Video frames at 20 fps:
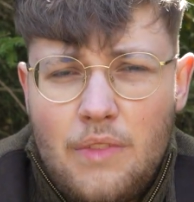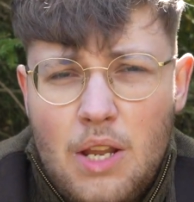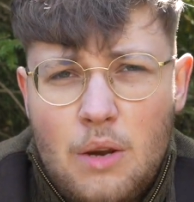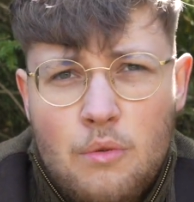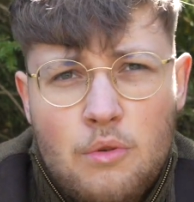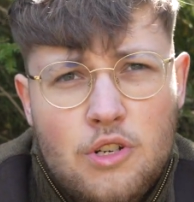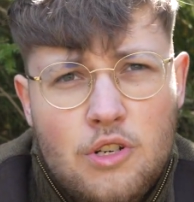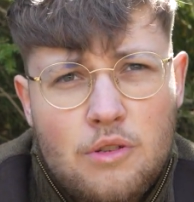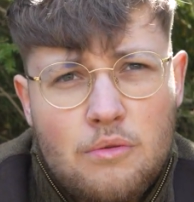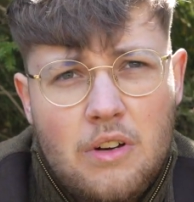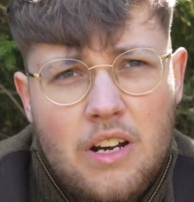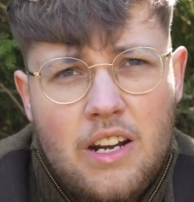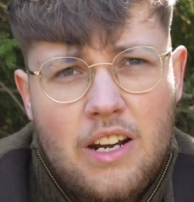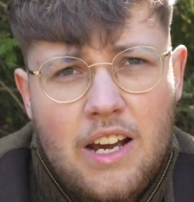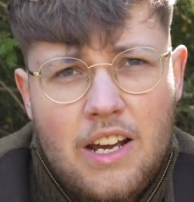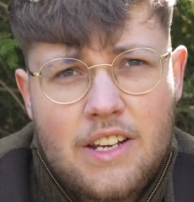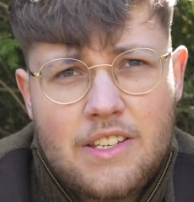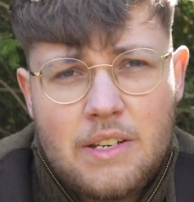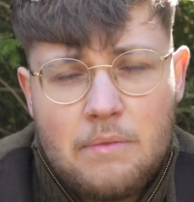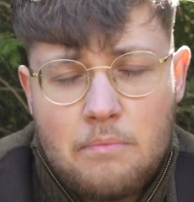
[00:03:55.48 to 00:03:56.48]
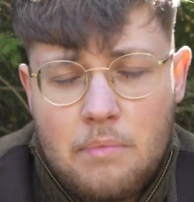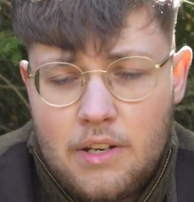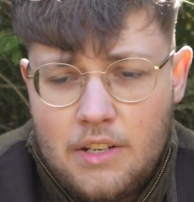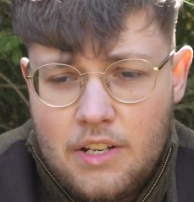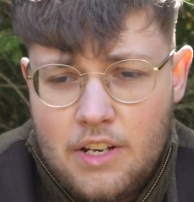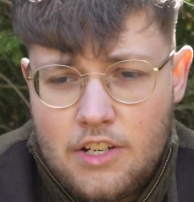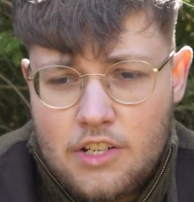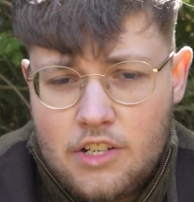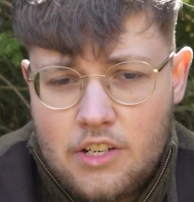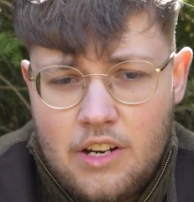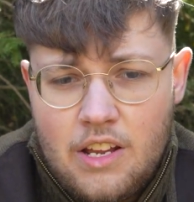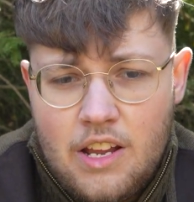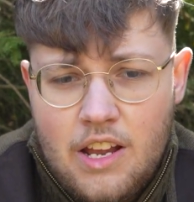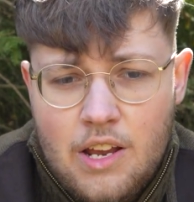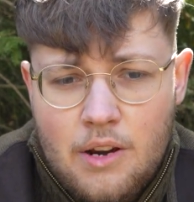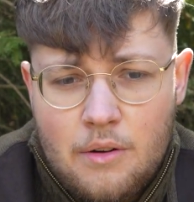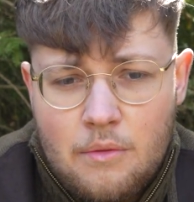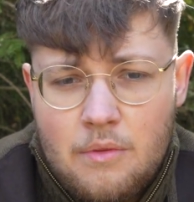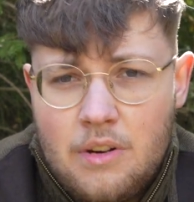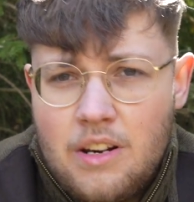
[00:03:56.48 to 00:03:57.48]
which is really nice implementation.
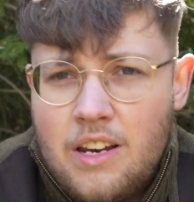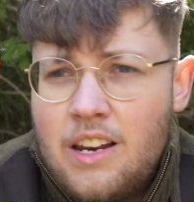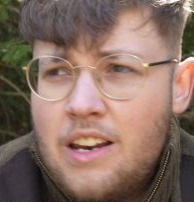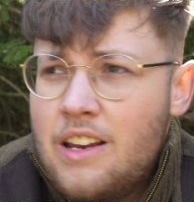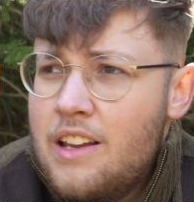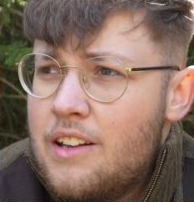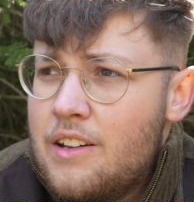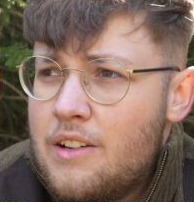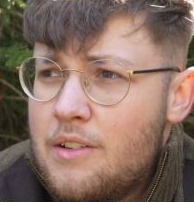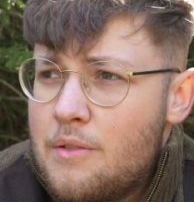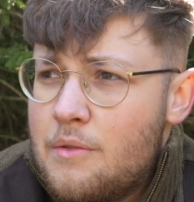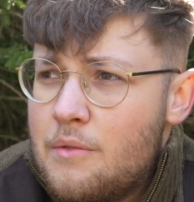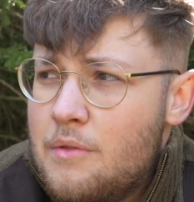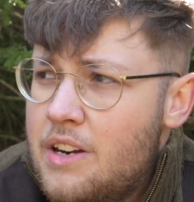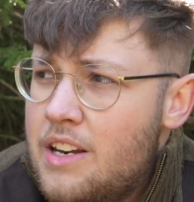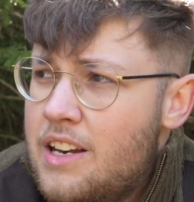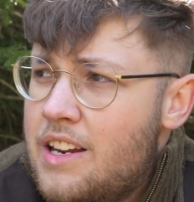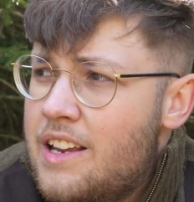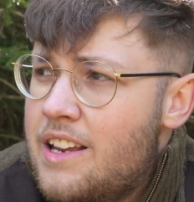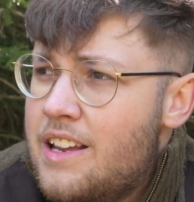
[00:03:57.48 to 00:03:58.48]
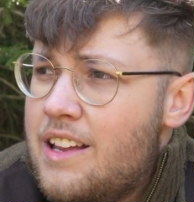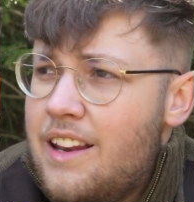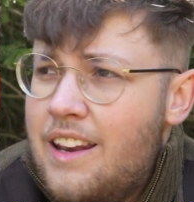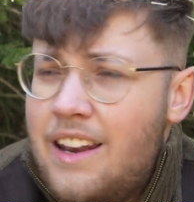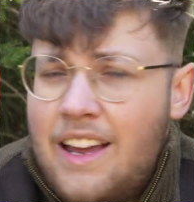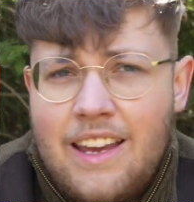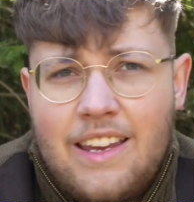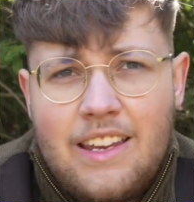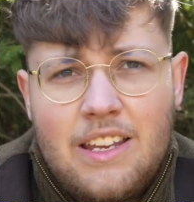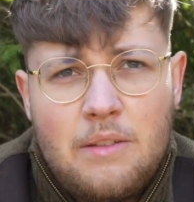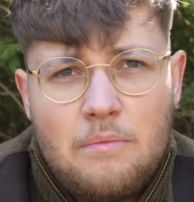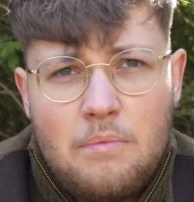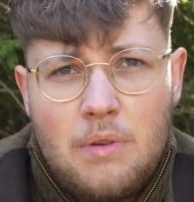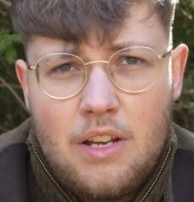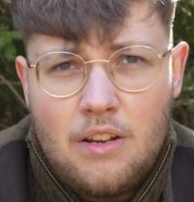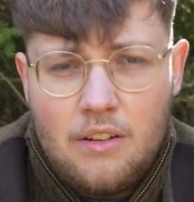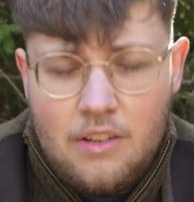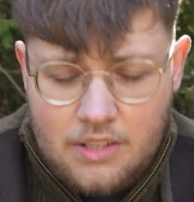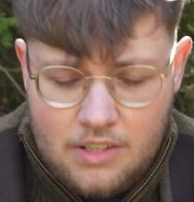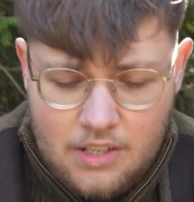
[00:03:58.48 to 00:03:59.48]
Really like it,
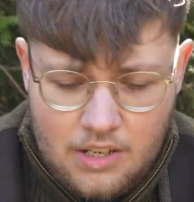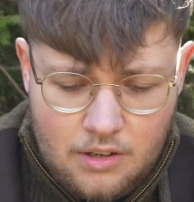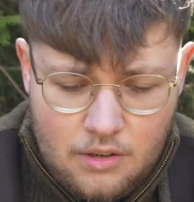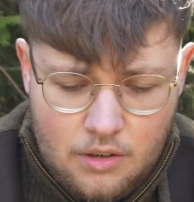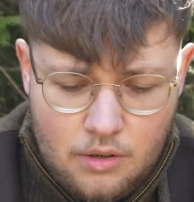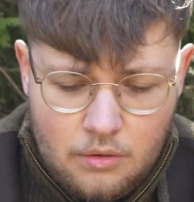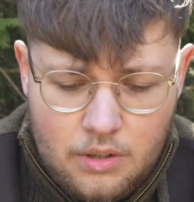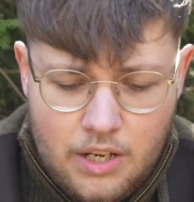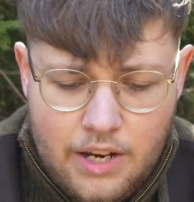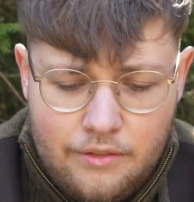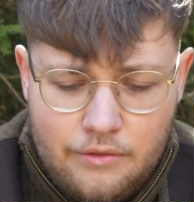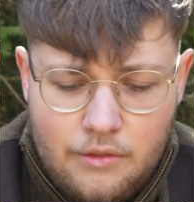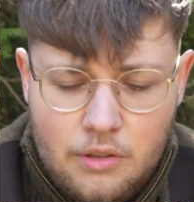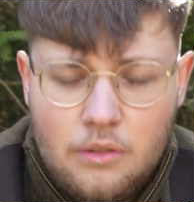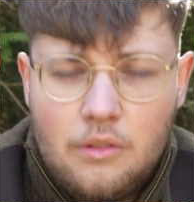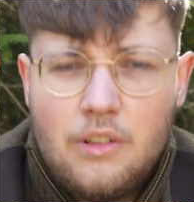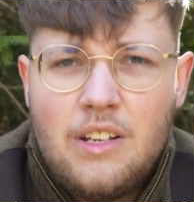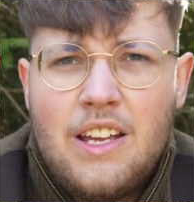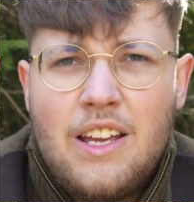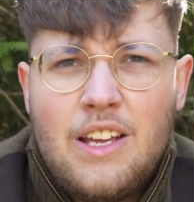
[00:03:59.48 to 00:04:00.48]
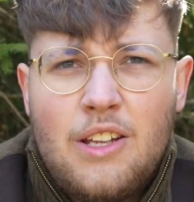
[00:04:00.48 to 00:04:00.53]
because then you don't have to